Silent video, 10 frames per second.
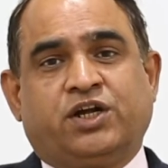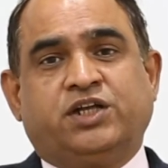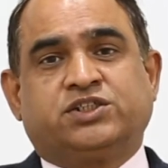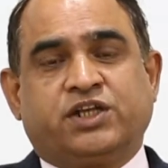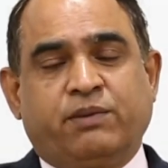
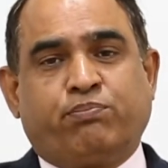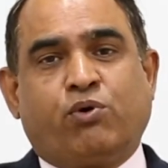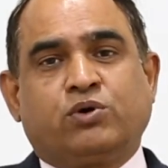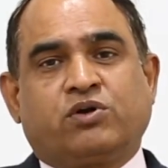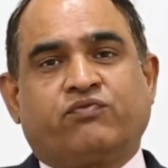its
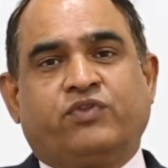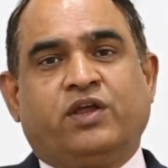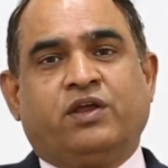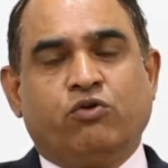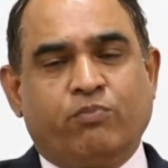report of
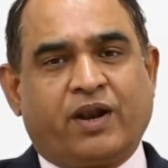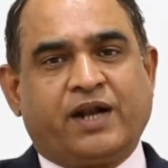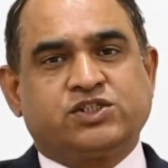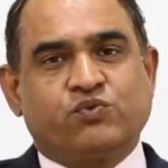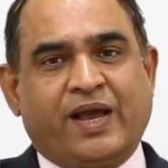the human
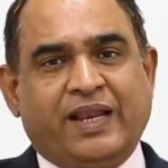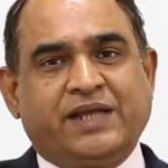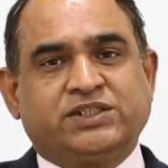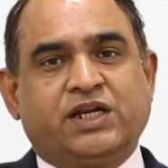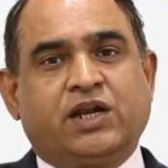rights
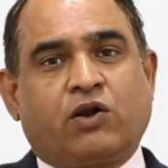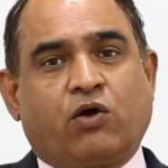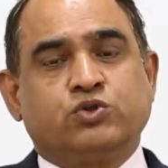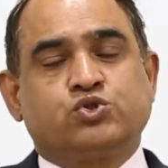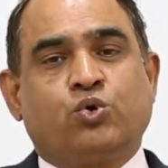violation and
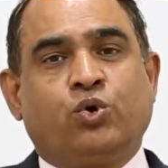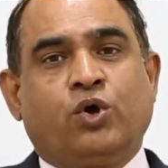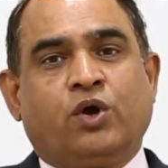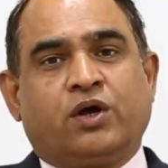also